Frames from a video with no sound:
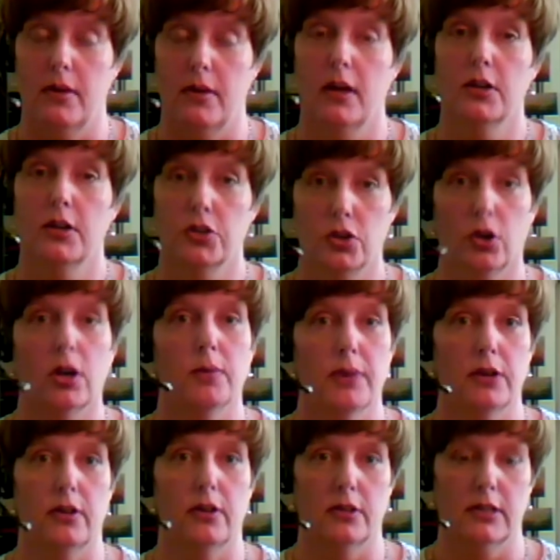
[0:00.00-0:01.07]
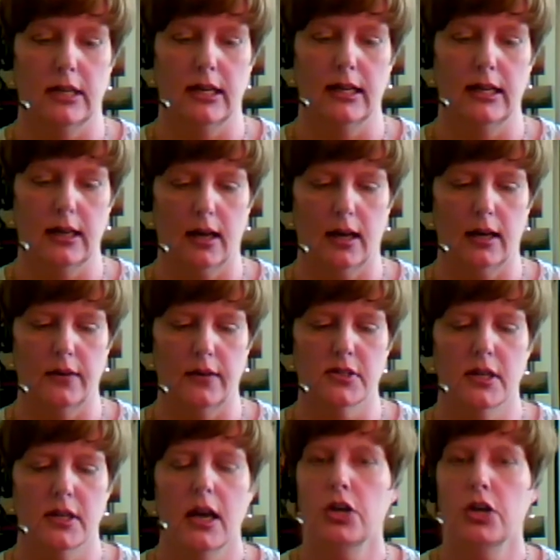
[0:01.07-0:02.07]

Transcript: talk about their daily lives.